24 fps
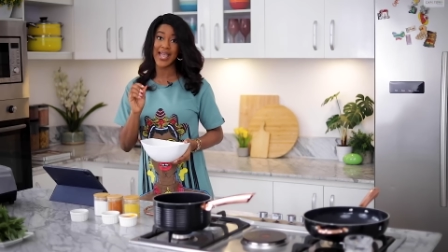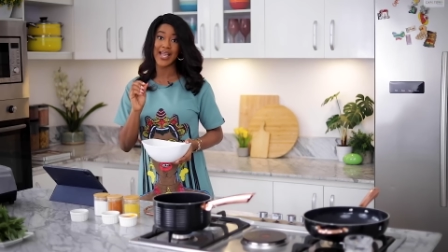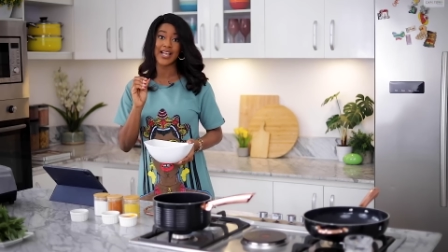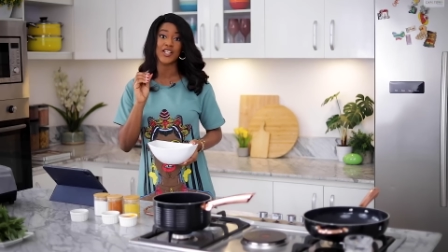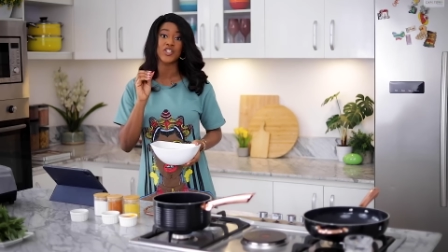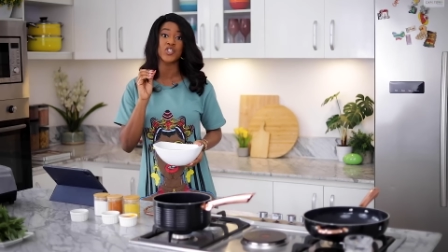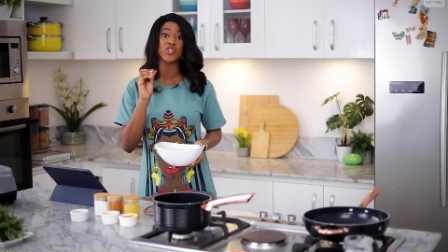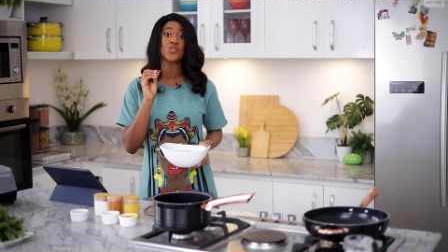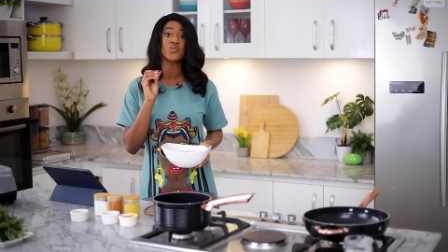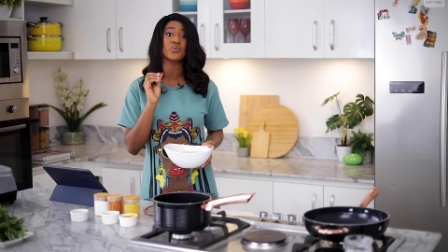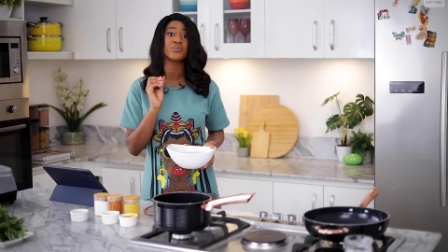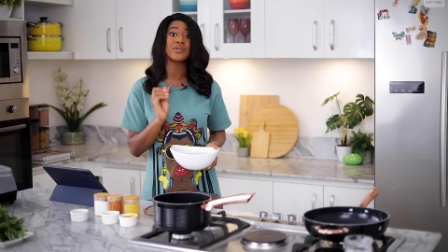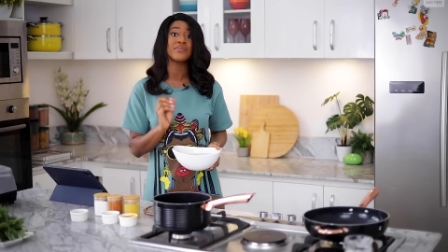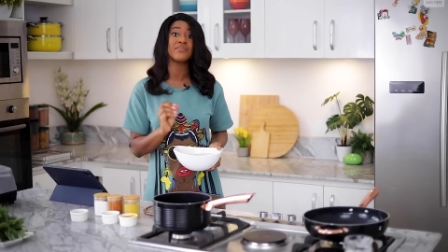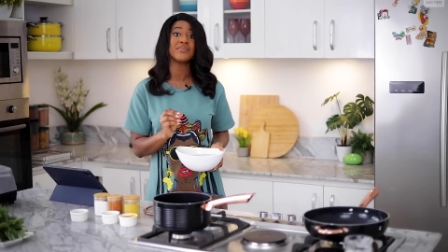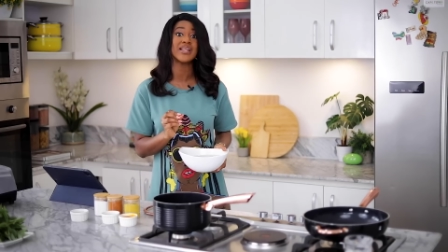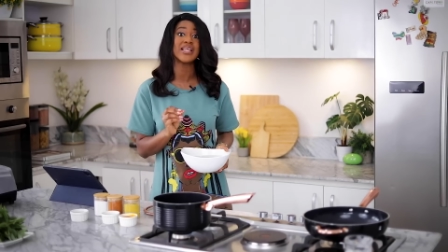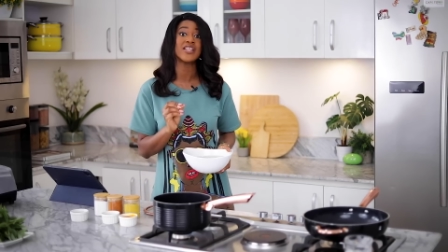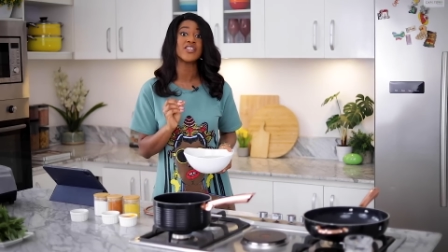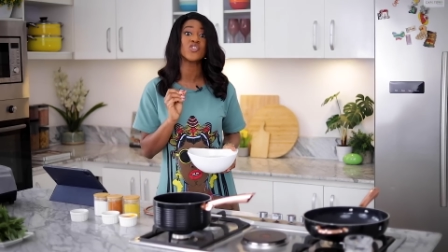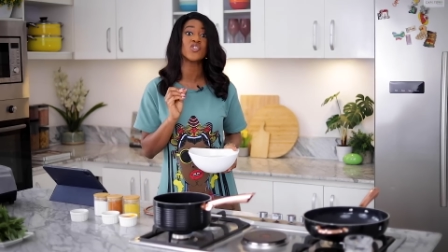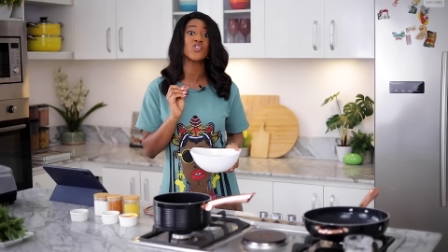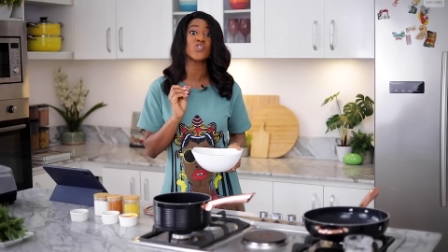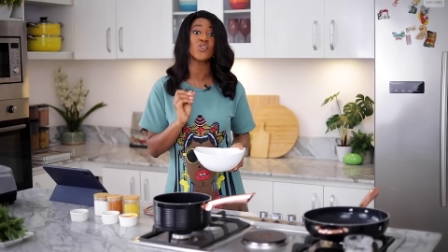
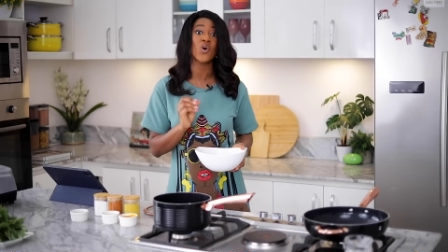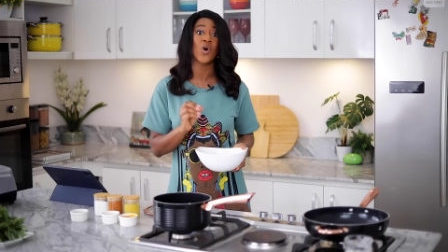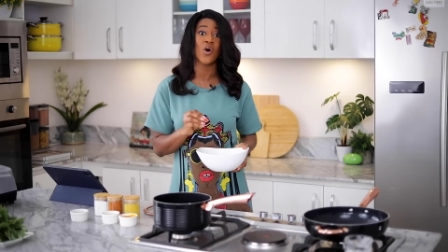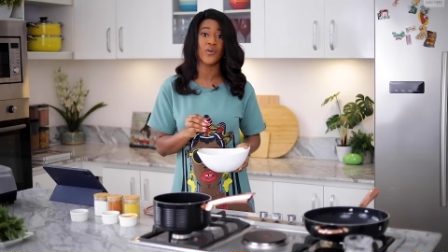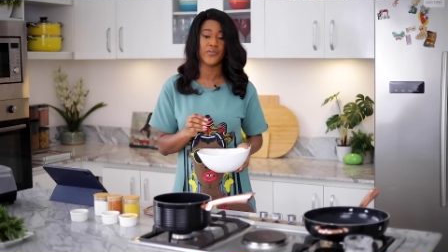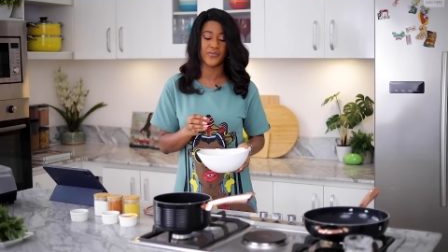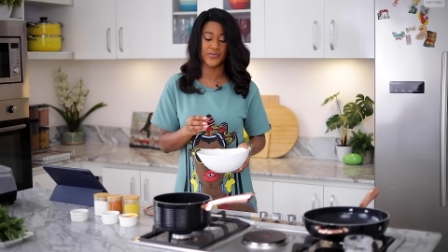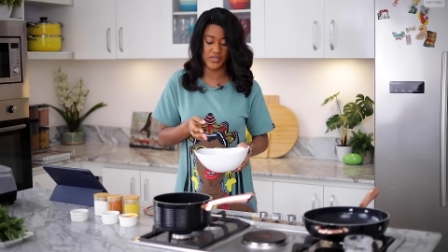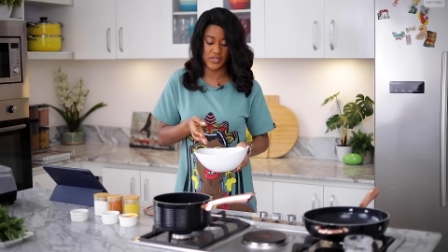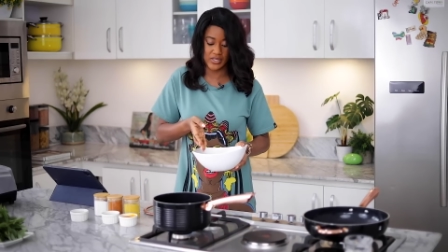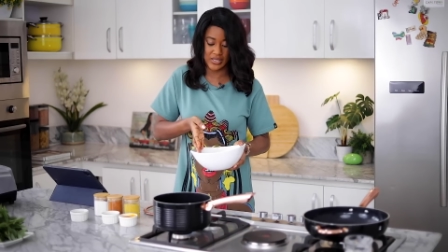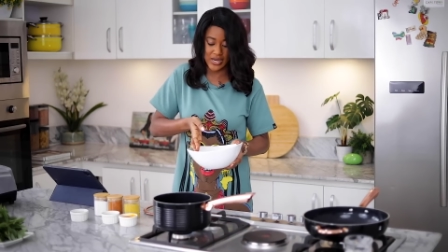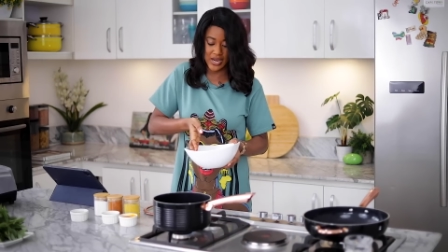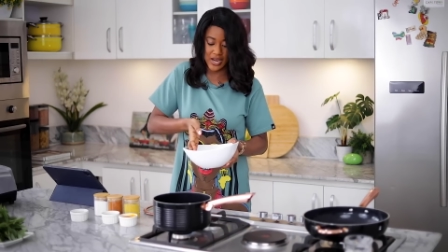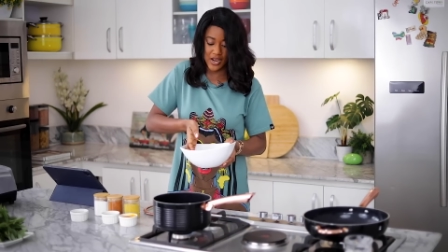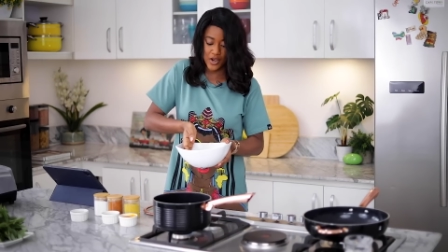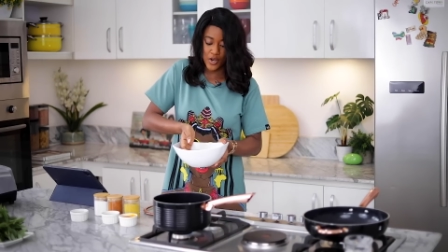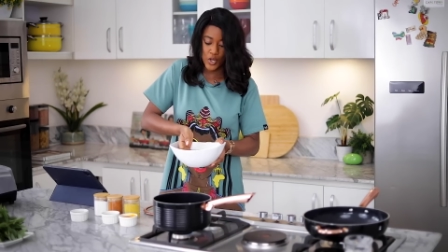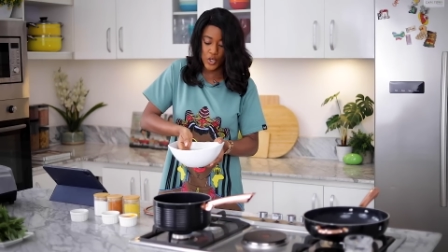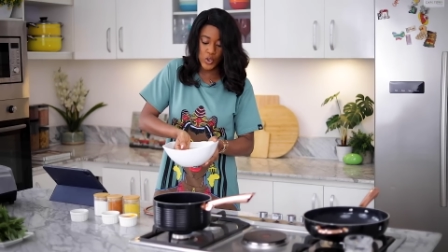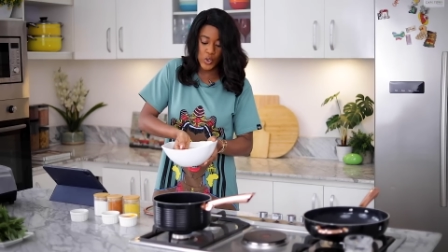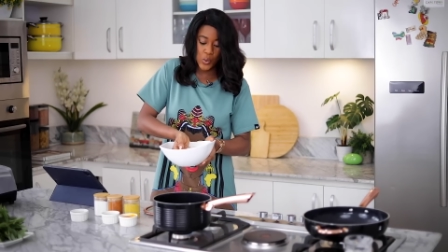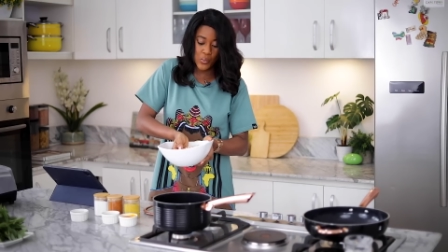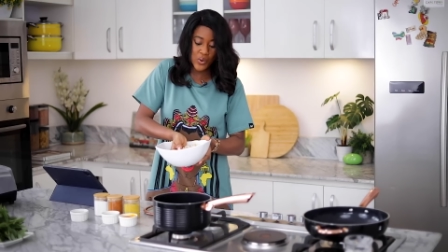extremely soft.
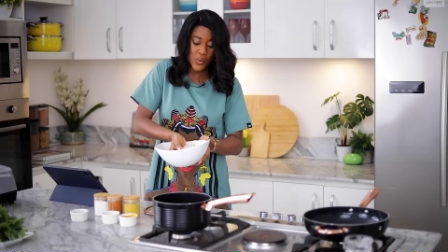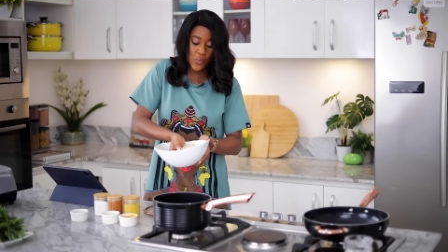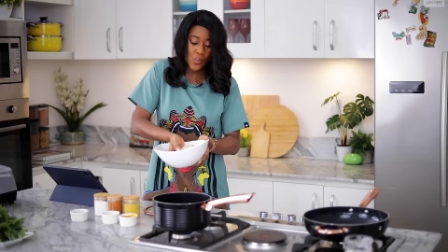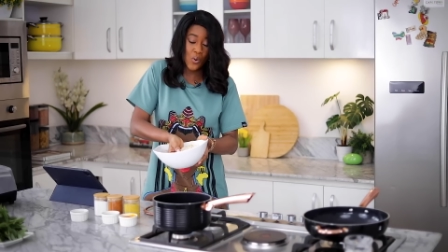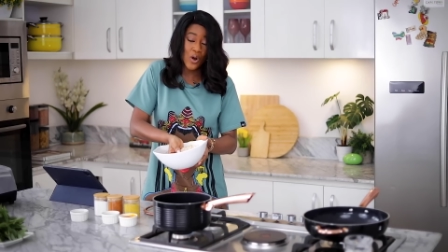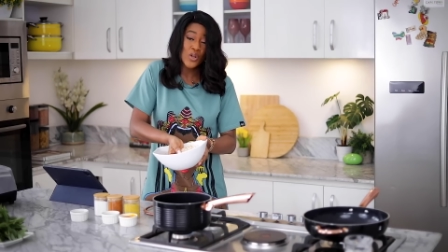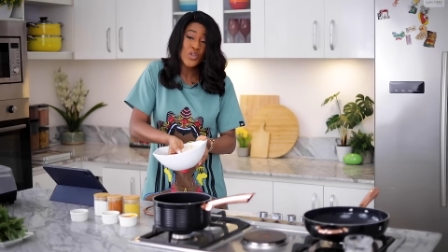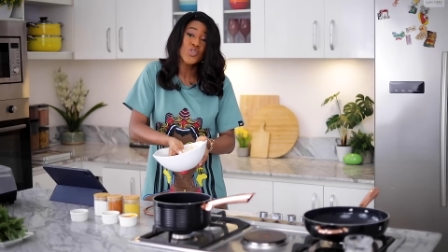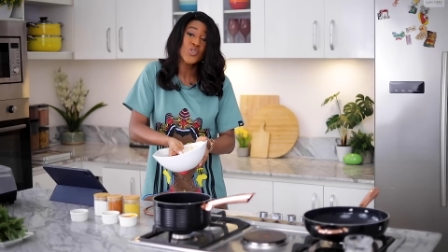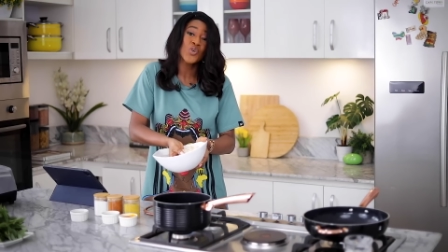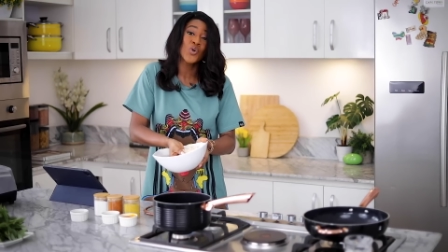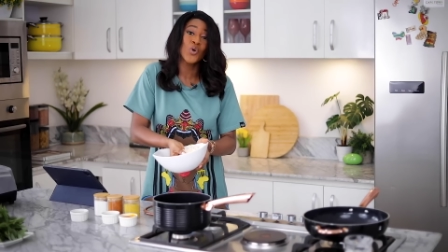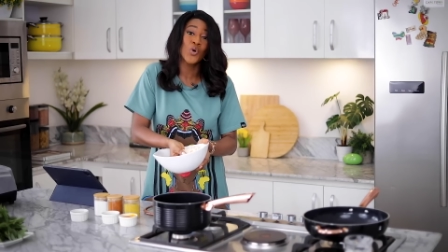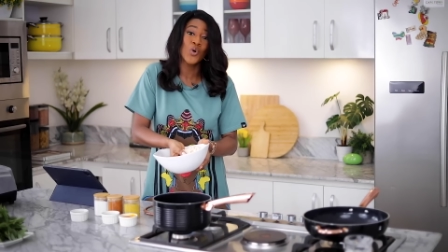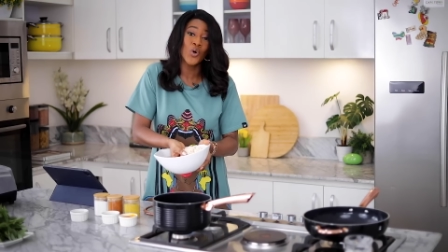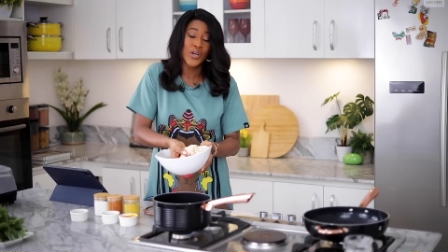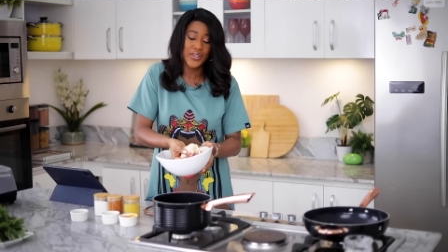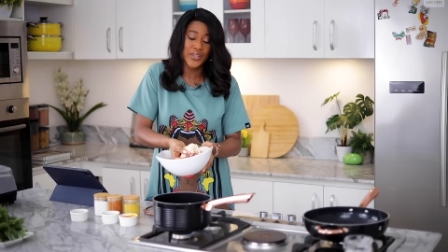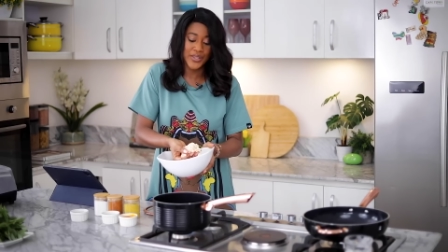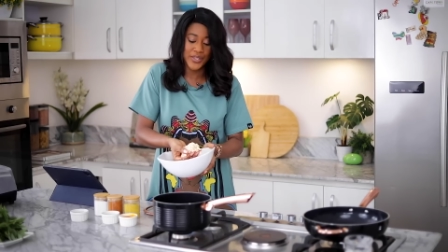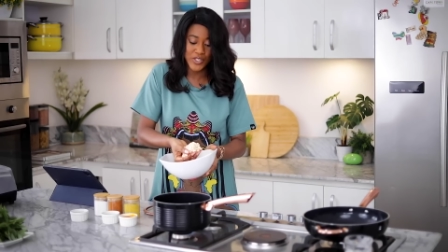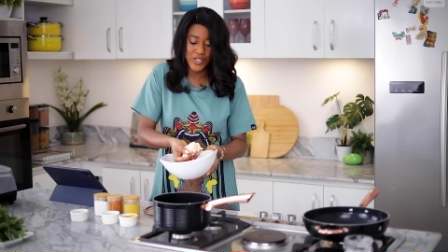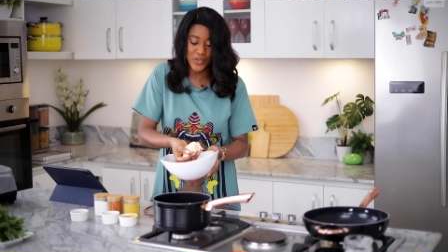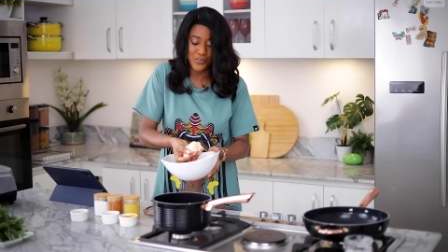So we want to
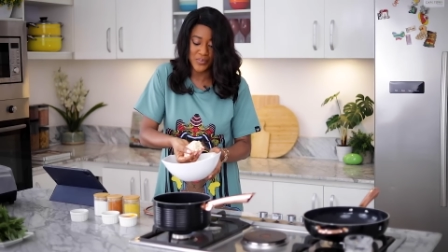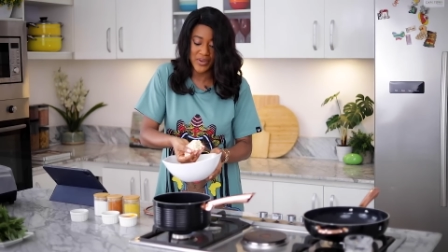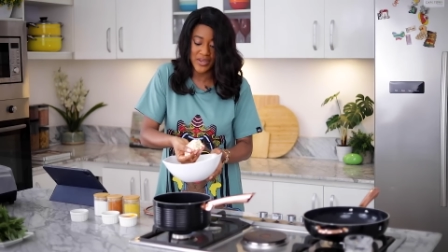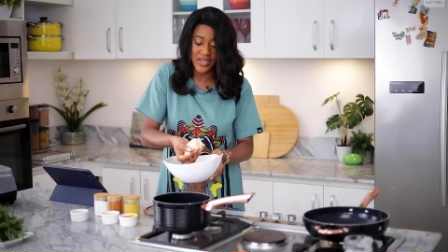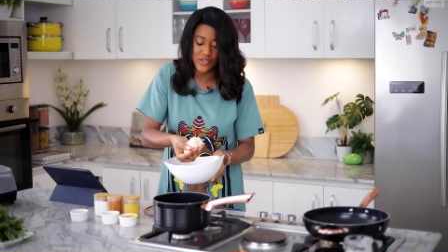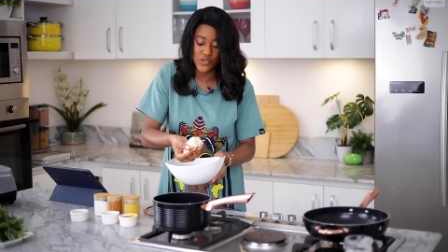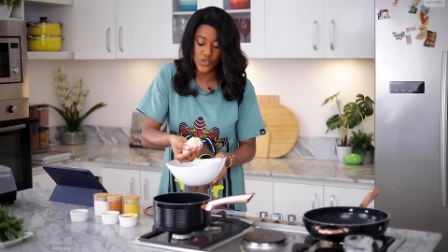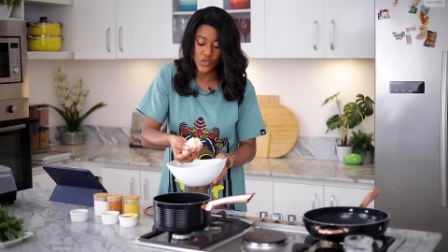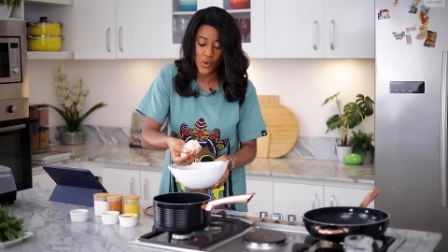cook these beans